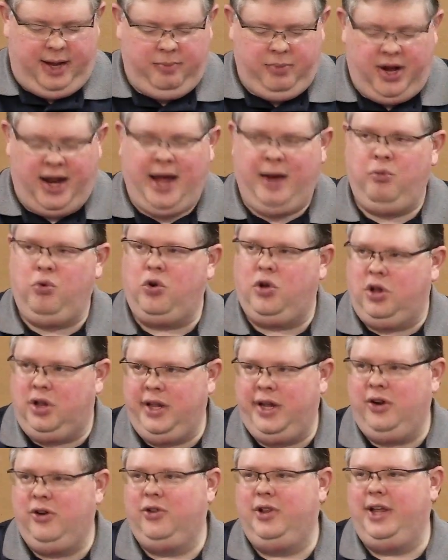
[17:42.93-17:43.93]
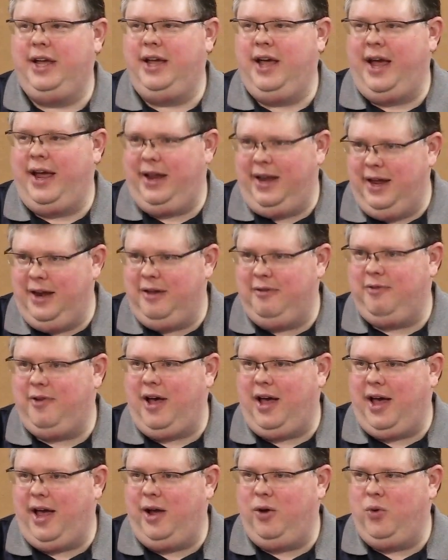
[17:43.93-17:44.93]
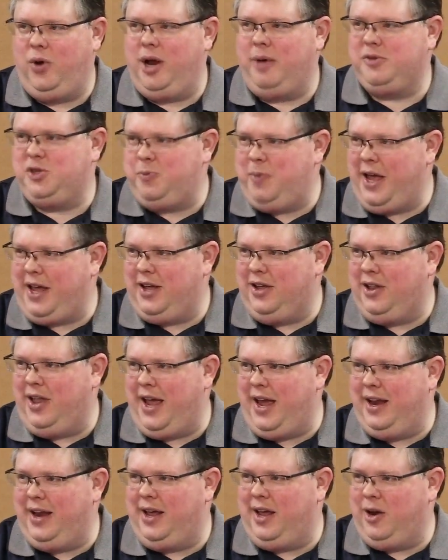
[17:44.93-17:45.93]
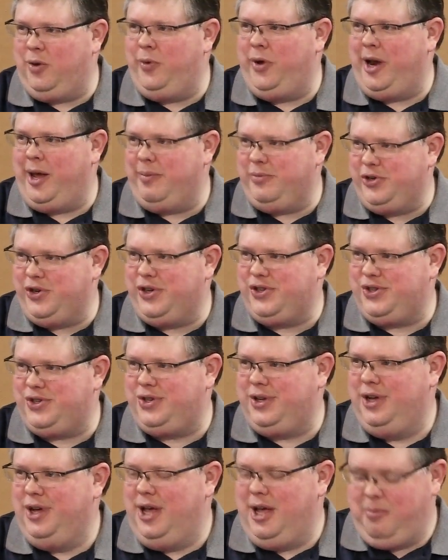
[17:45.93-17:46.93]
but I will clearly identify when I'm speculating and when I'm just